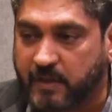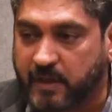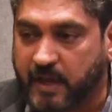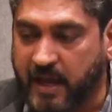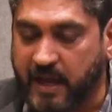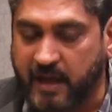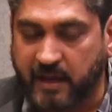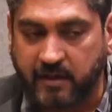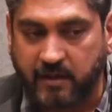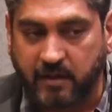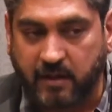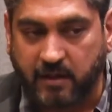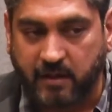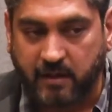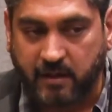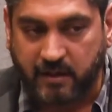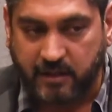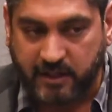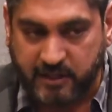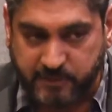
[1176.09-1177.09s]
And
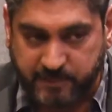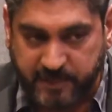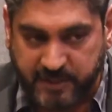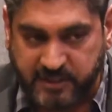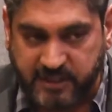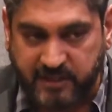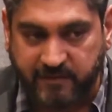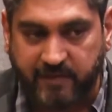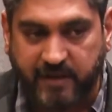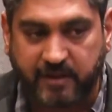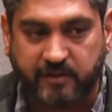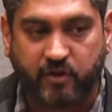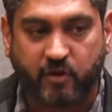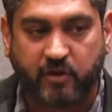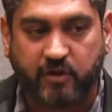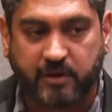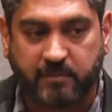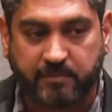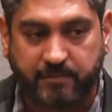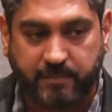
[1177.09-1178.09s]
especially when
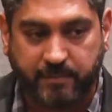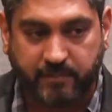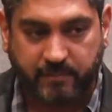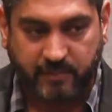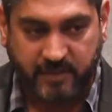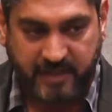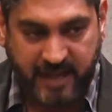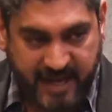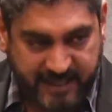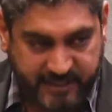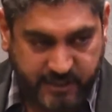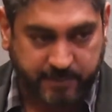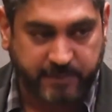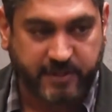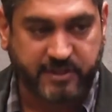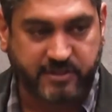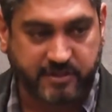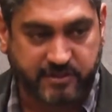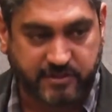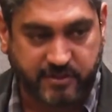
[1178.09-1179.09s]
you're in larger
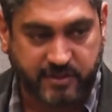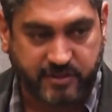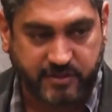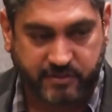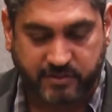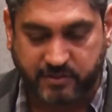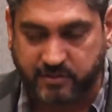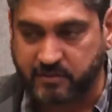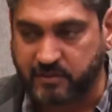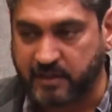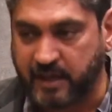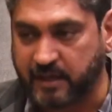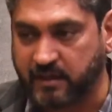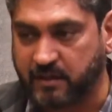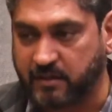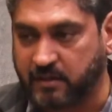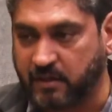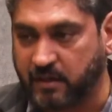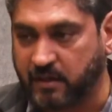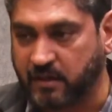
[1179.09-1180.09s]
businesses like
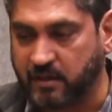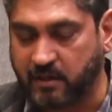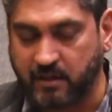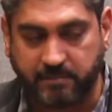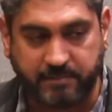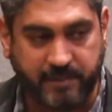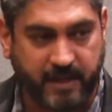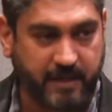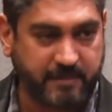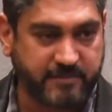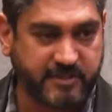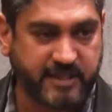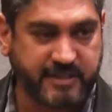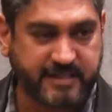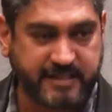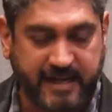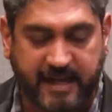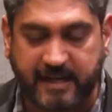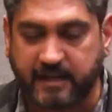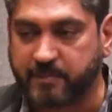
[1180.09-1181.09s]
uh, BMC
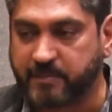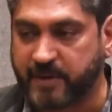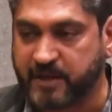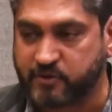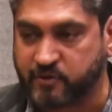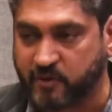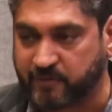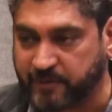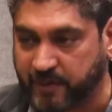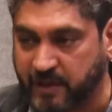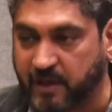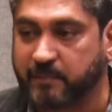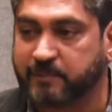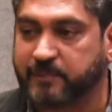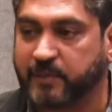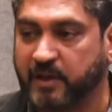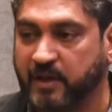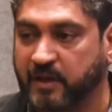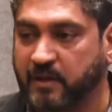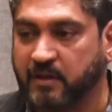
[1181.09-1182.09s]
is an enterprise software
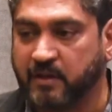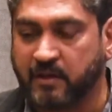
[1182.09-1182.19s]
company,